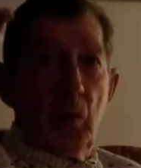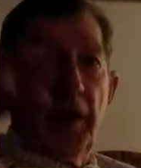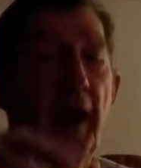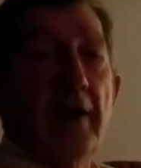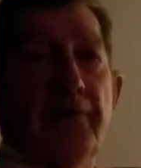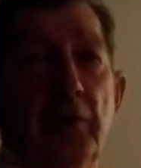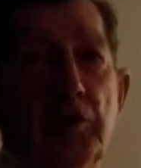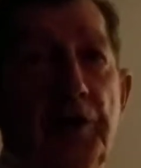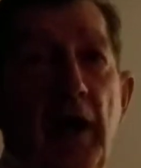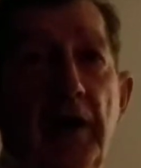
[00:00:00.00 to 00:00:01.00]
When I first
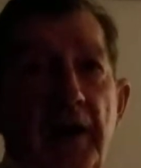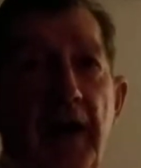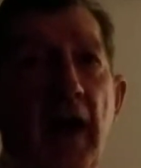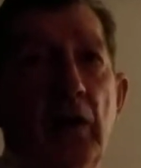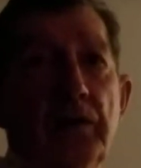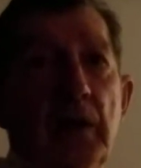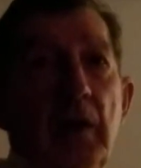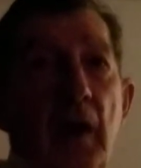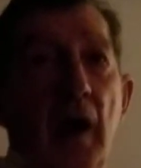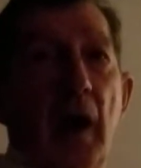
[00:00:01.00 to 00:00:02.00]
started out,
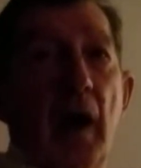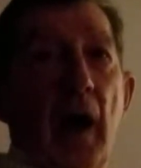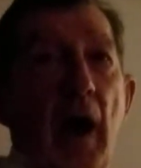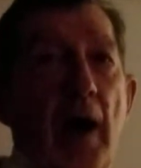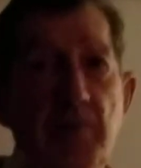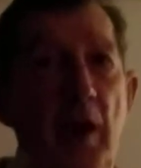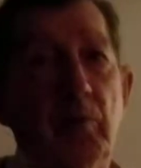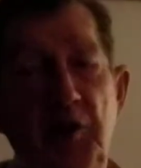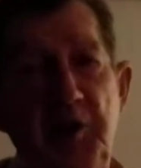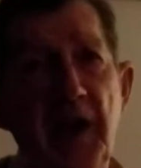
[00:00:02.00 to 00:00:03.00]
I'm
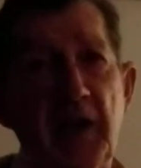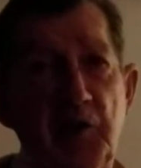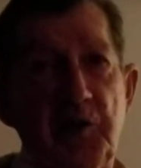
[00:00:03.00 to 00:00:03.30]
number 6.